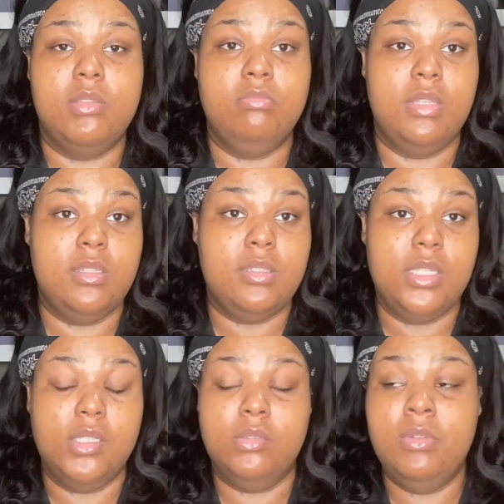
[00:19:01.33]
this
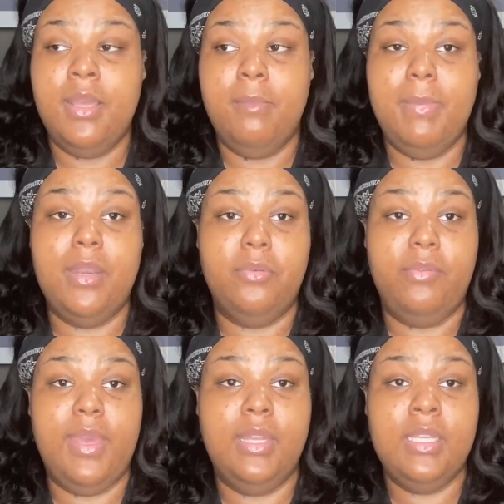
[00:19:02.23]
year. Matter of
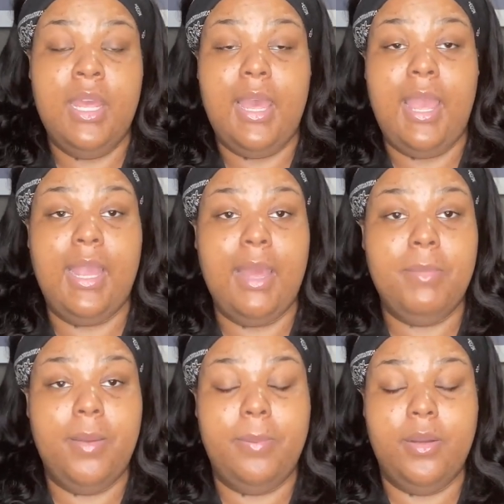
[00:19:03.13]
fact, I got
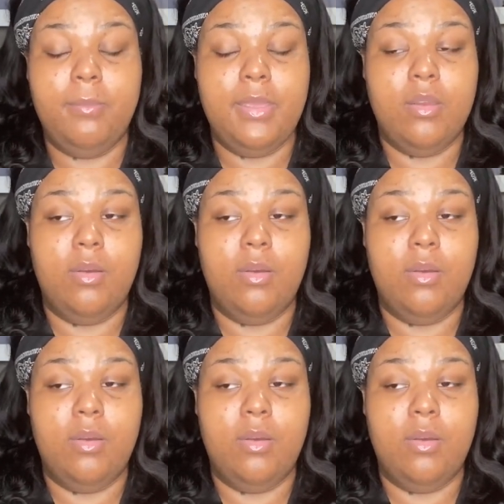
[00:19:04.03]
my permit